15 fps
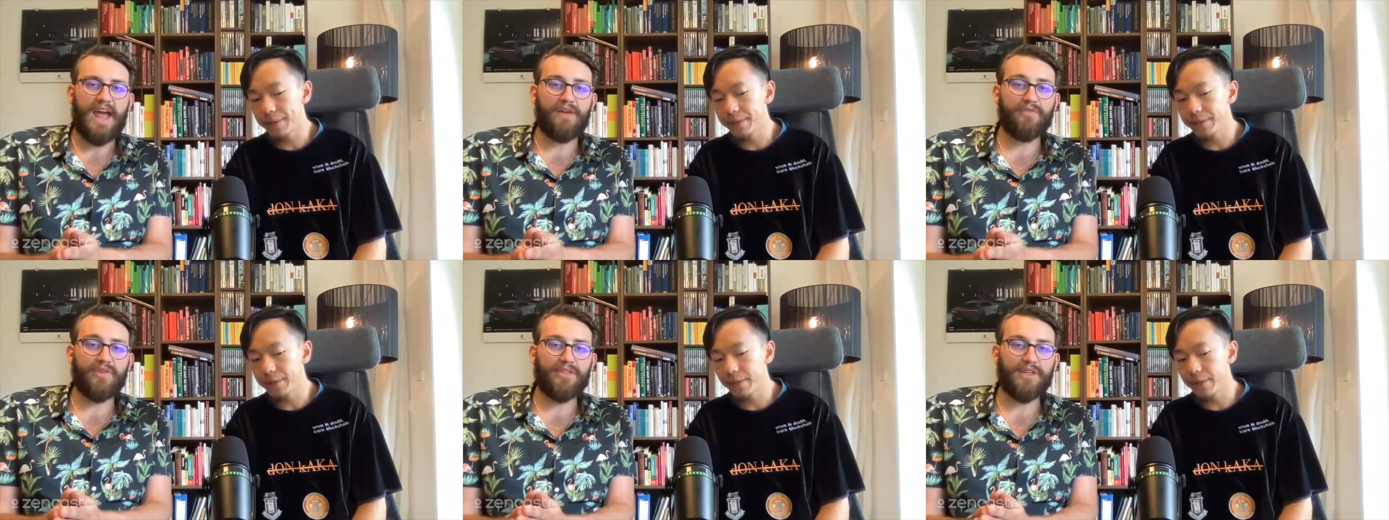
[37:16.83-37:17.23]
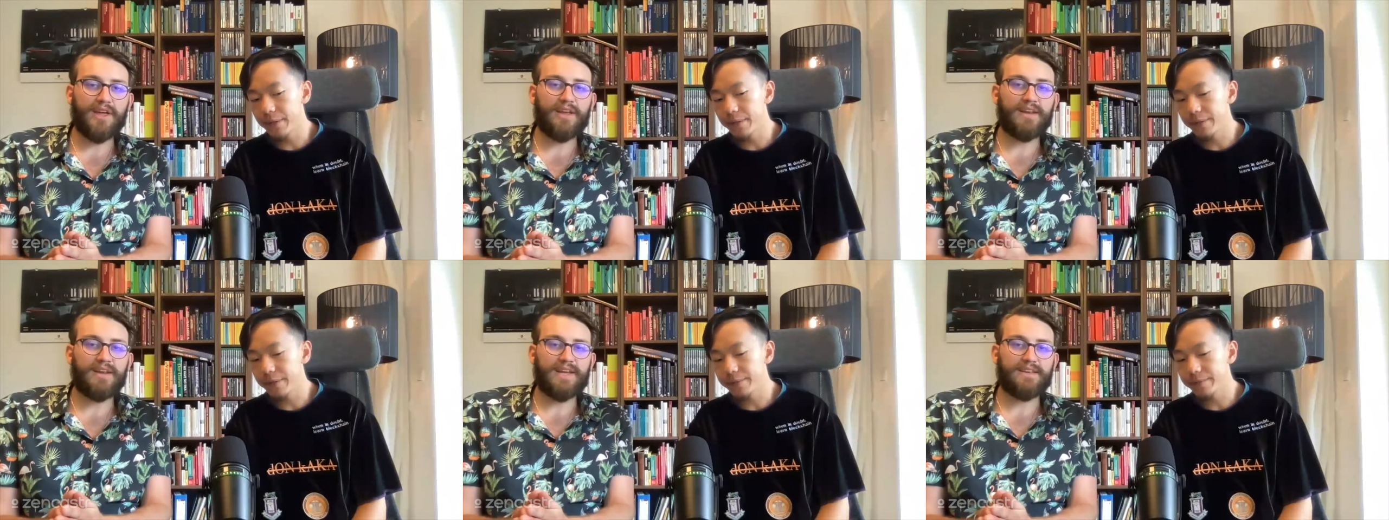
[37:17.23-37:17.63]

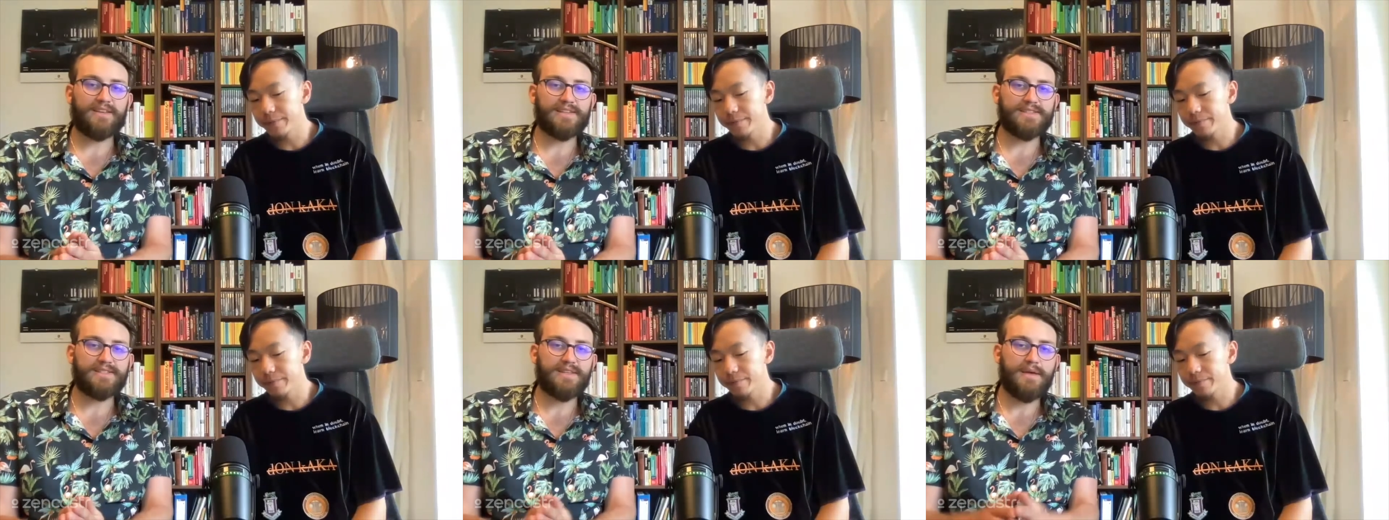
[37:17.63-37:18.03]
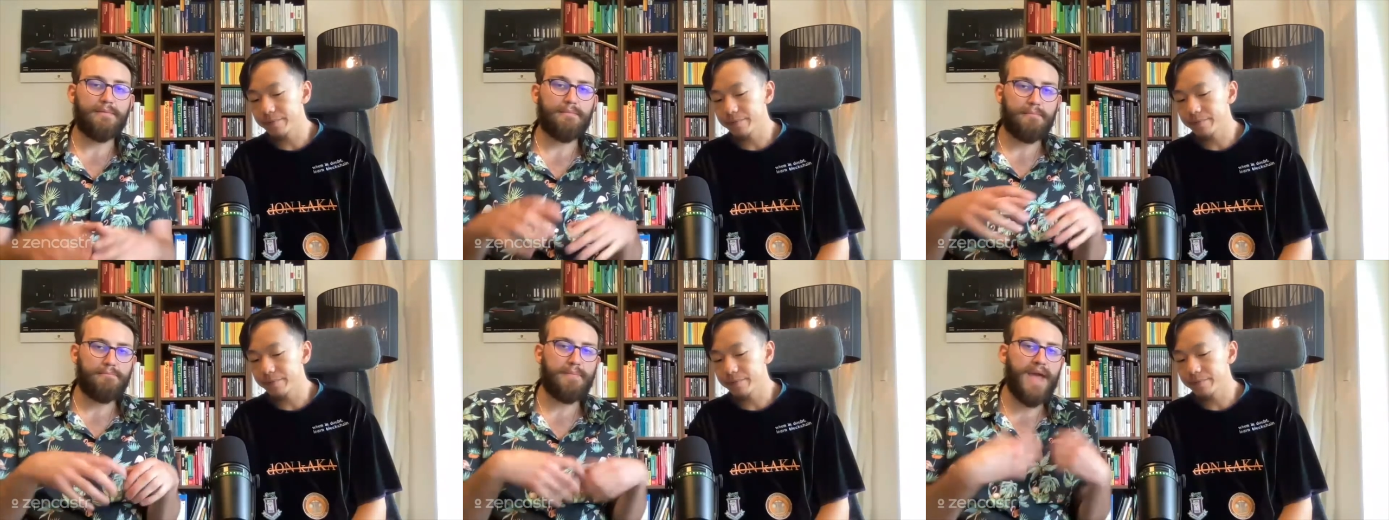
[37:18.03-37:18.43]
Speaker 1: everything that is
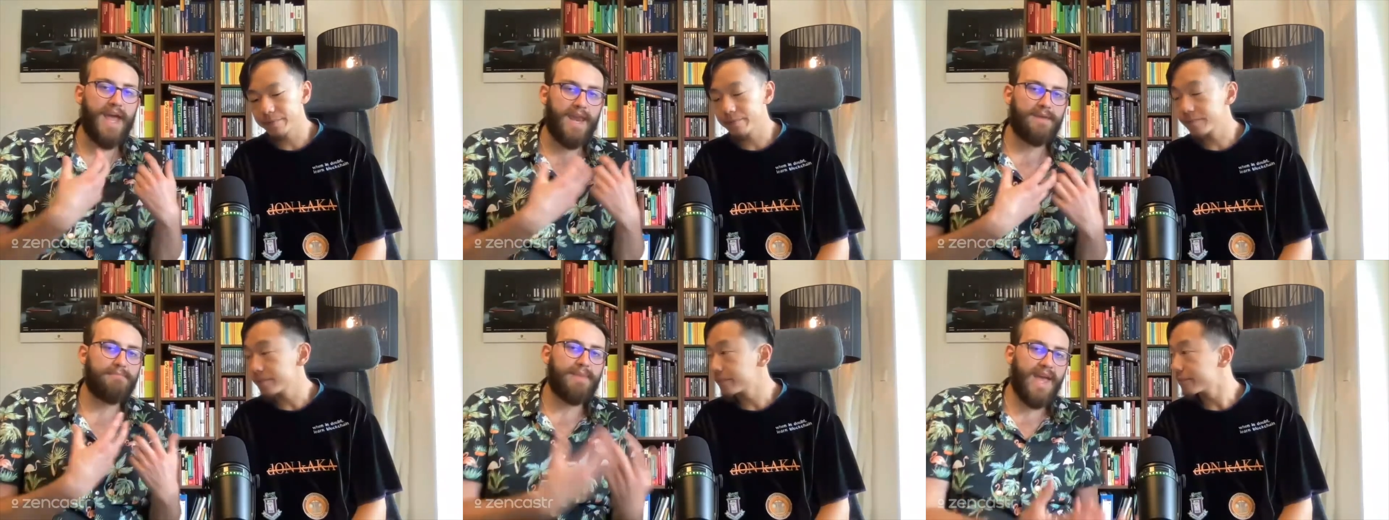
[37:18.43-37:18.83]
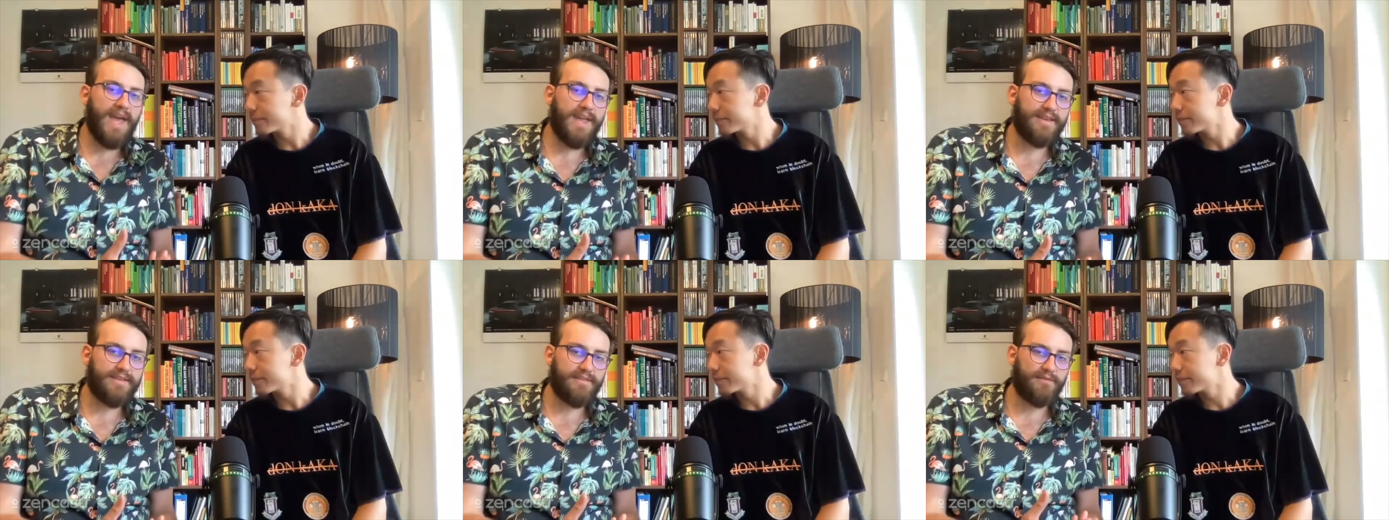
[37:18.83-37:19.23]

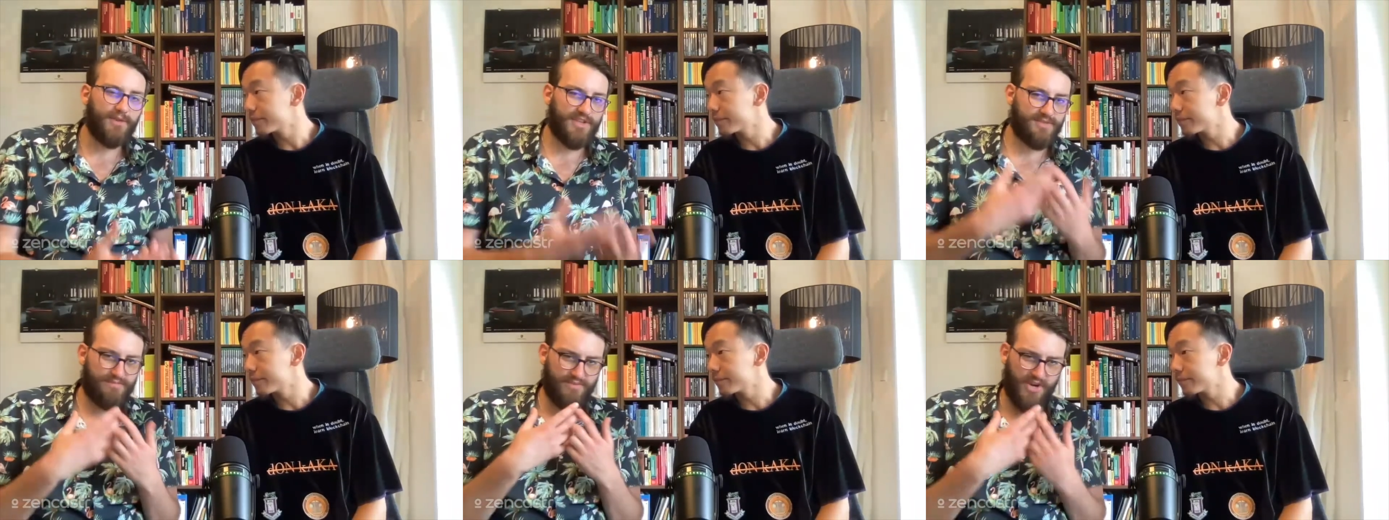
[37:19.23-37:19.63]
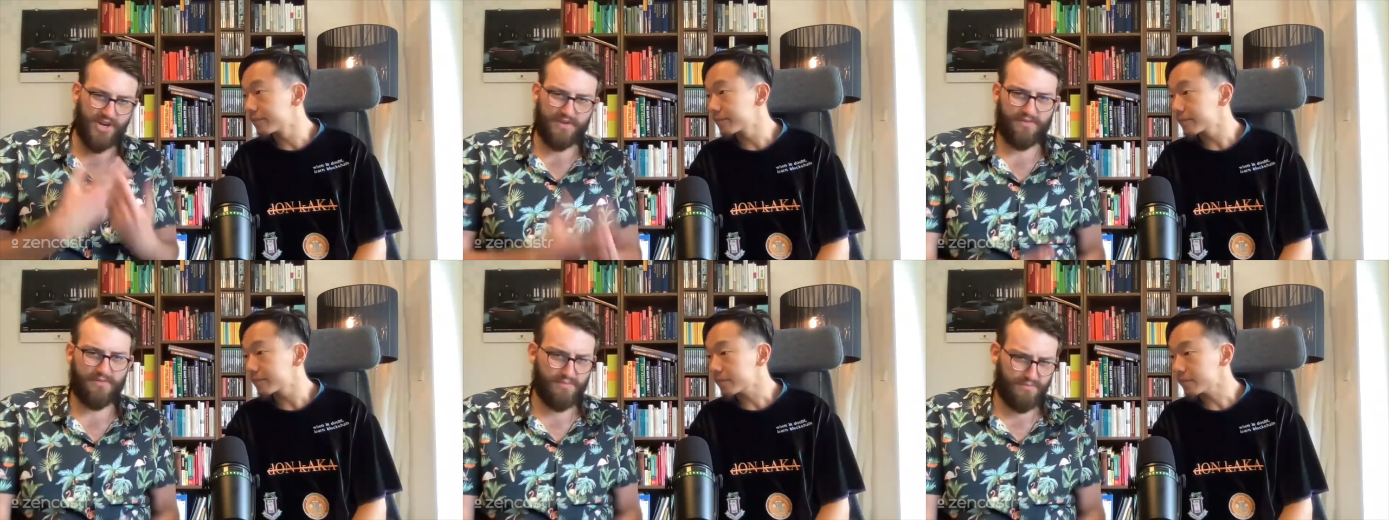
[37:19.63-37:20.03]
man-made was
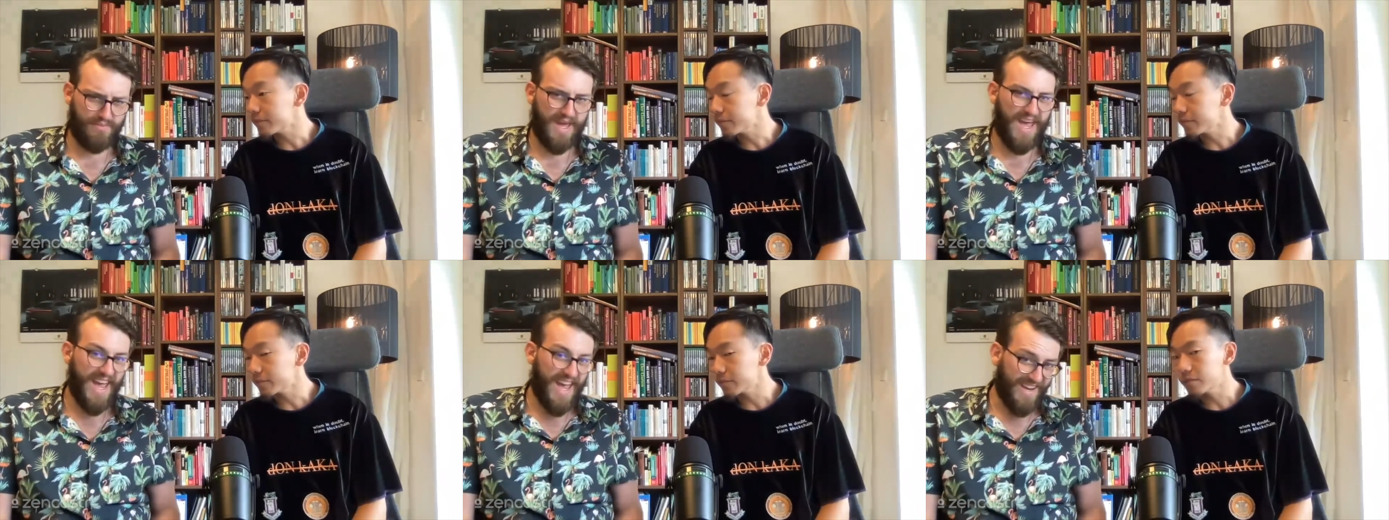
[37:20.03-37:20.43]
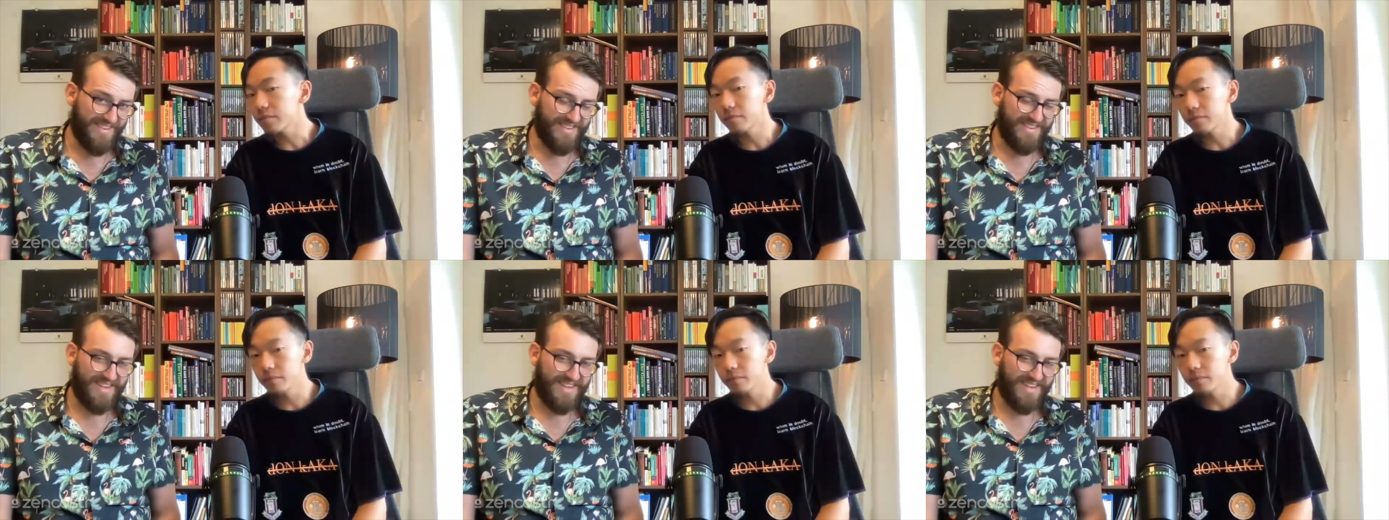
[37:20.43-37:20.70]
pretty bad,